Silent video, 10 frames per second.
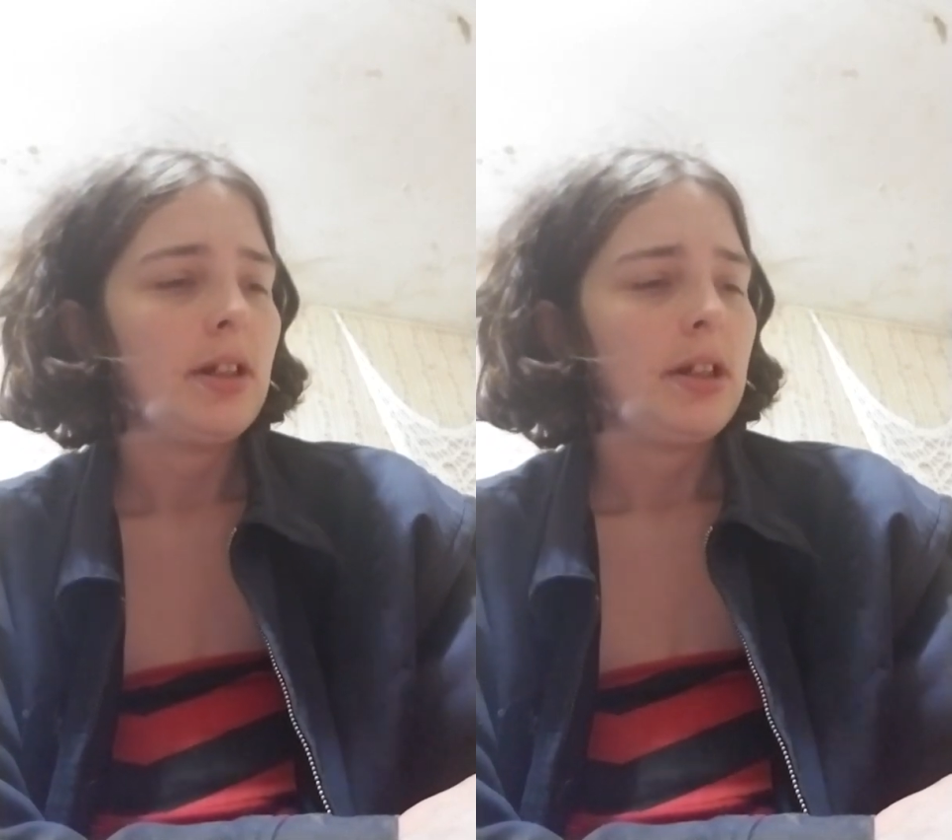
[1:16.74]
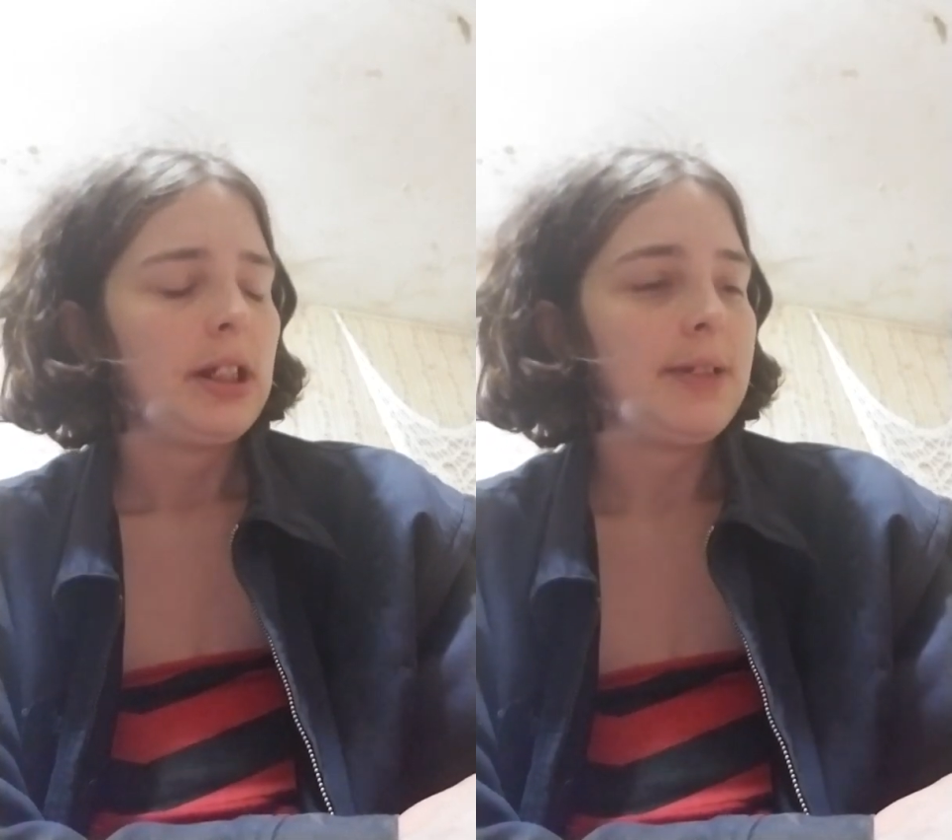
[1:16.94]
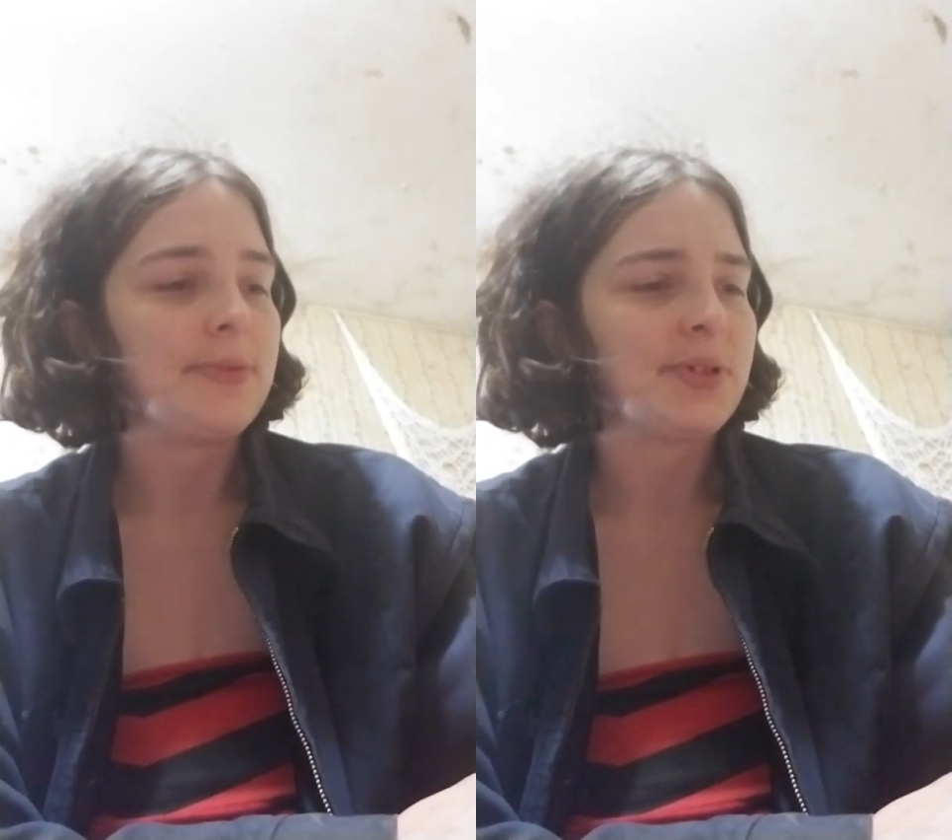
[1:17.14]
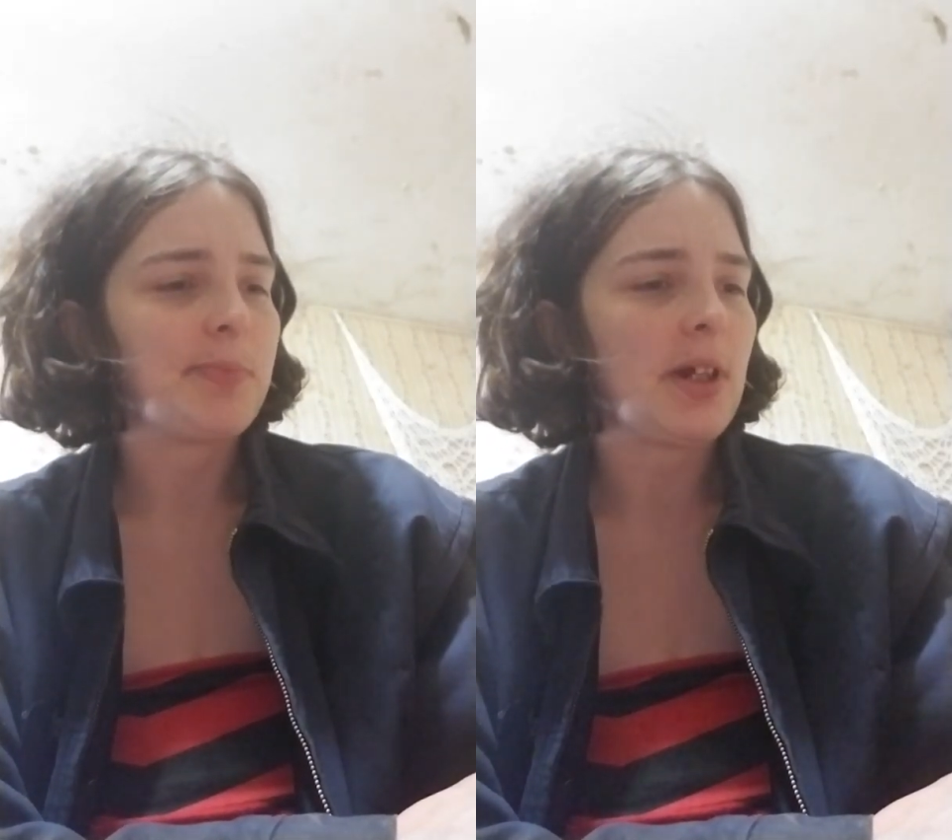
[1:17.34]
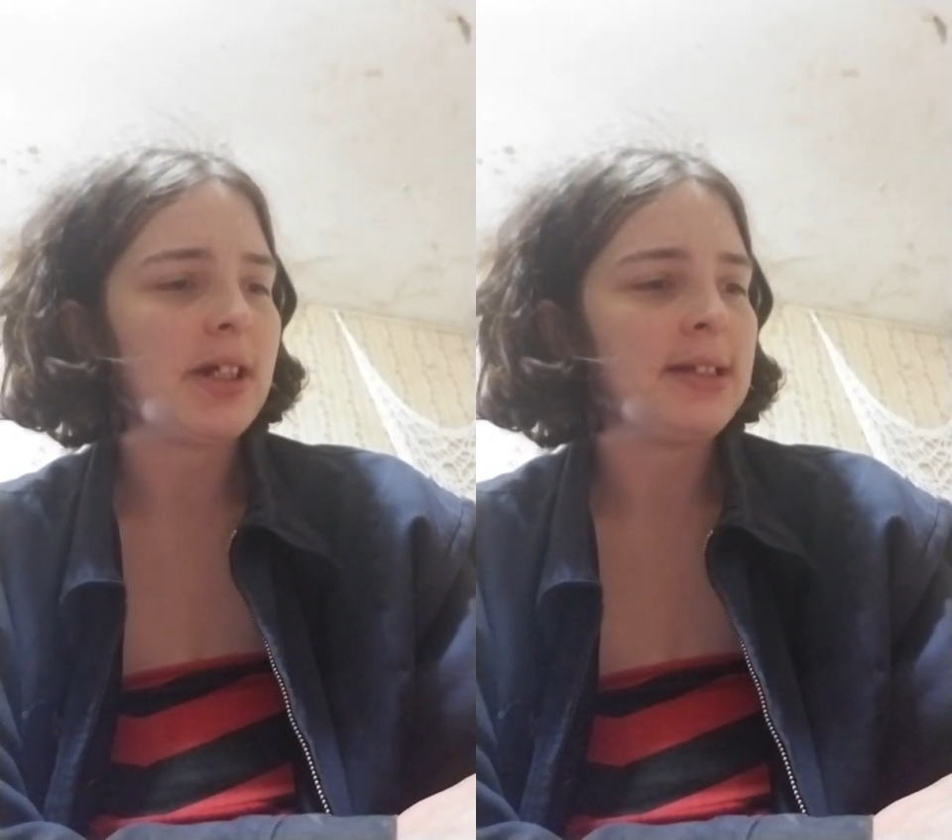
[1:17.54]
He
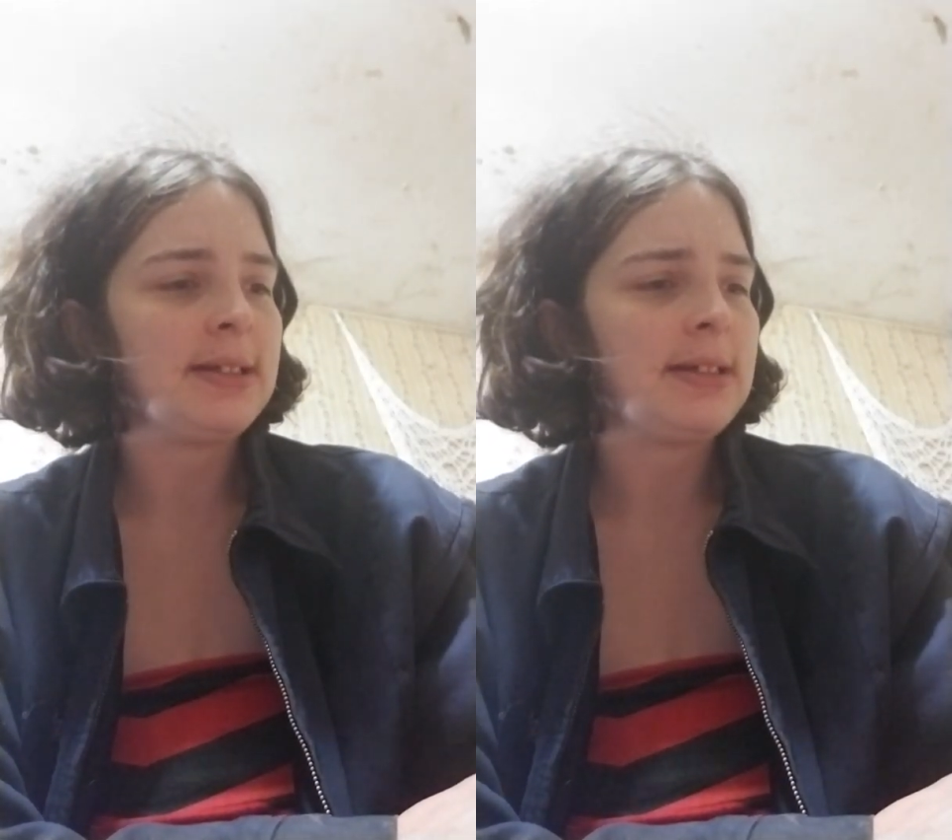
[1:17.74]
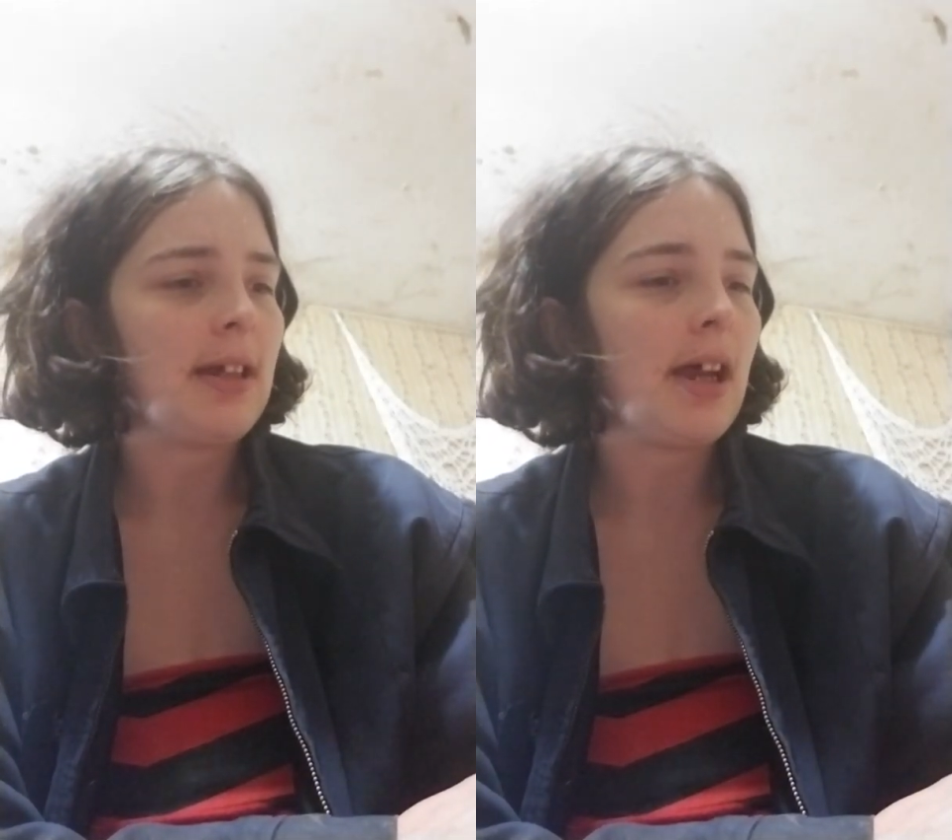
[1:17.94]
responds,